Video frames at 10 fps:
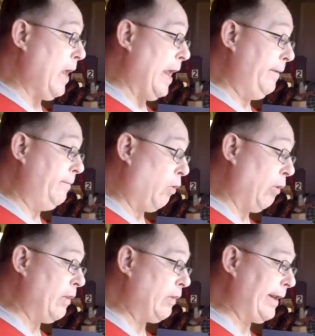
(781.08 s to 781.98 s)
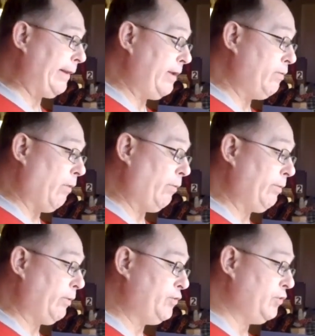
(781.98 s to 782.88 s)
And more than likely what
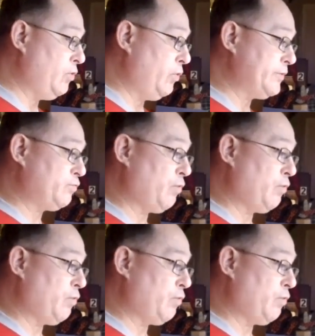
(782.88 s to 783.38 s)
we will do is